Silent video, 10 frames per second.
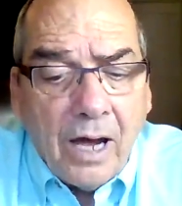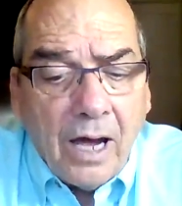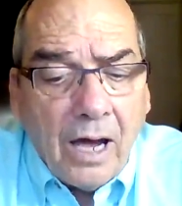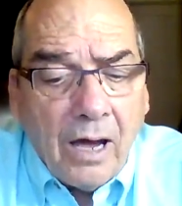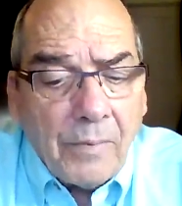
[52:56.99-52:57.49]

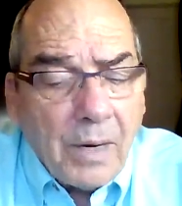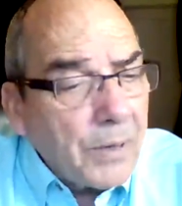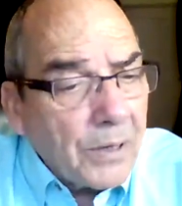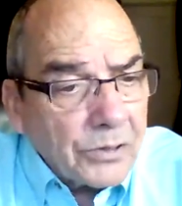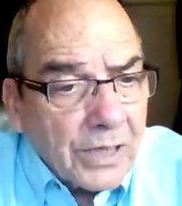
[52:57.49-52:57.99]

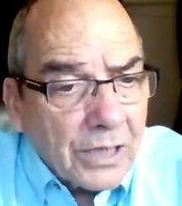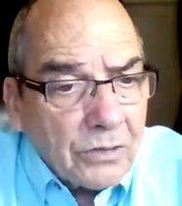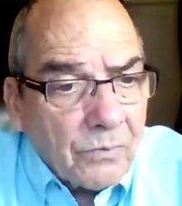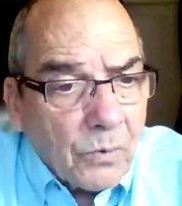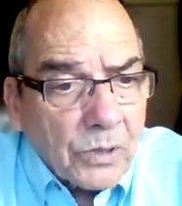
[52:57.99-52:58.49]
My parents
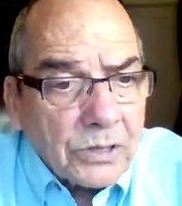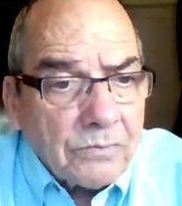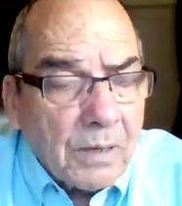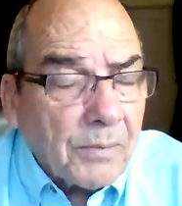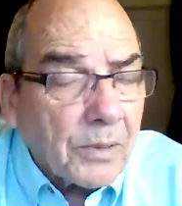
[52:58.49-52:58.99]
got
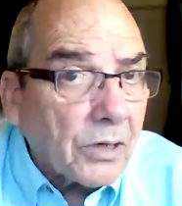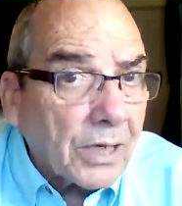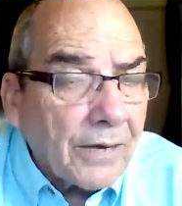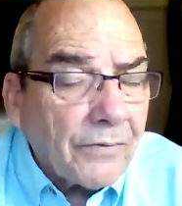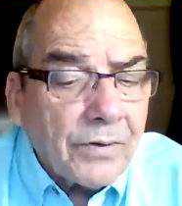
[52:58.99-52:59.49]
divorced, my
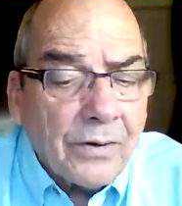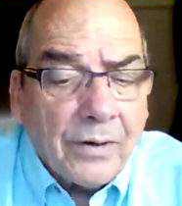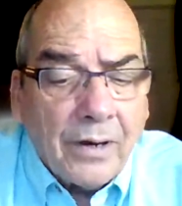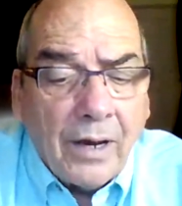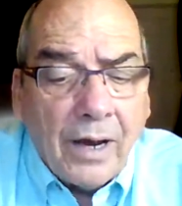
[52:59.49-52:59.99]
mother left.
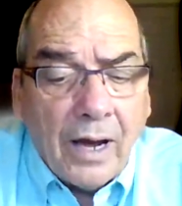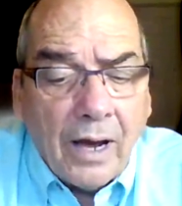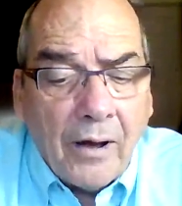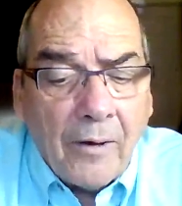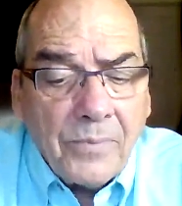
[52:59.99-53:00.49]

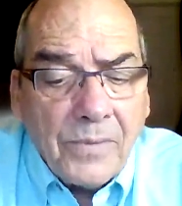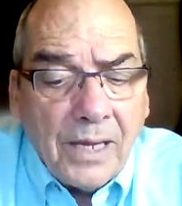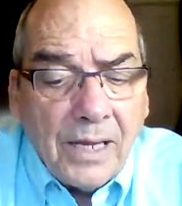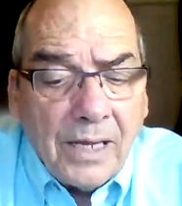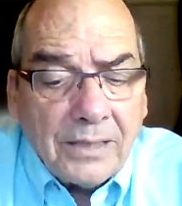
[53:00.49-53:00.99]

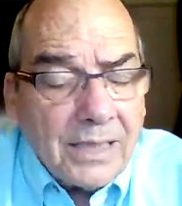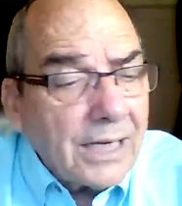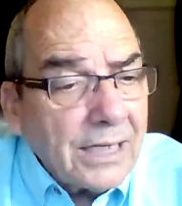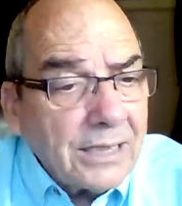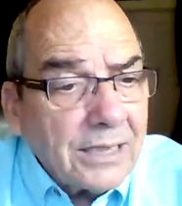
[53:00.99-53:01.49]

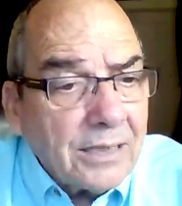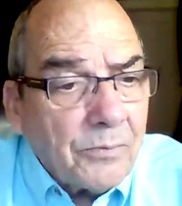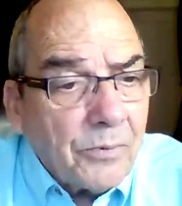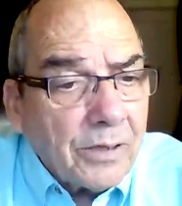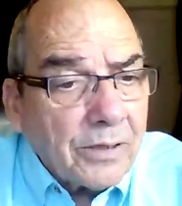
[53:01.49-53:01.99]
Then I ended
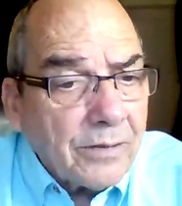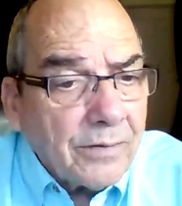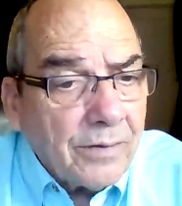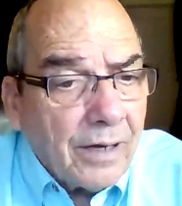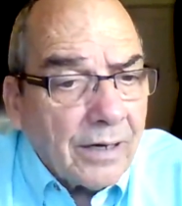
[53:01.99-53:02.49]
up with
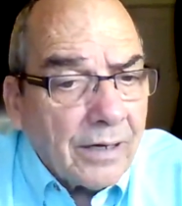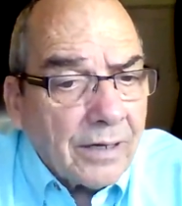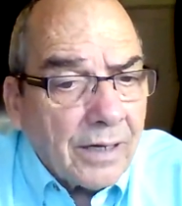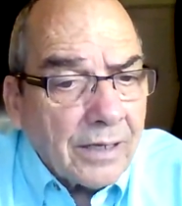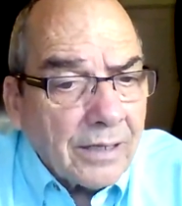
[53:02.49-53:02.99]

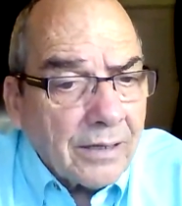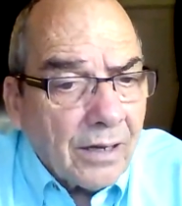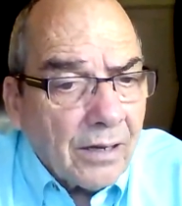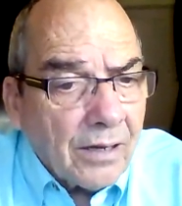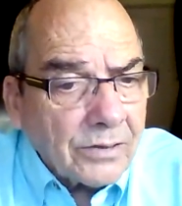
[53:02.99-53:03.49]

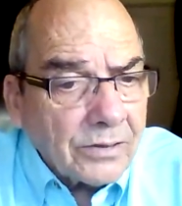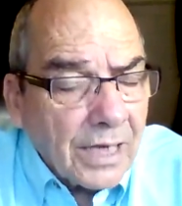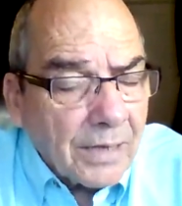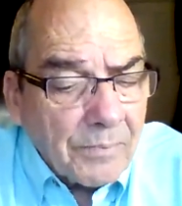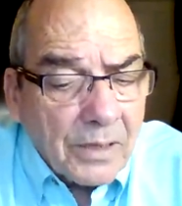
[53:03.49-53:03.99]
a
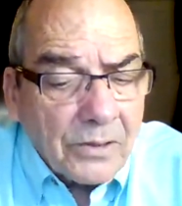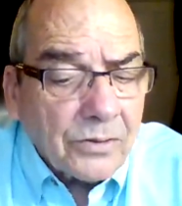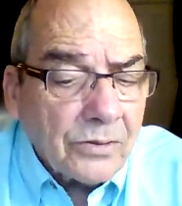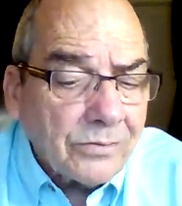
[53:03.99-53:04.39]
stepmother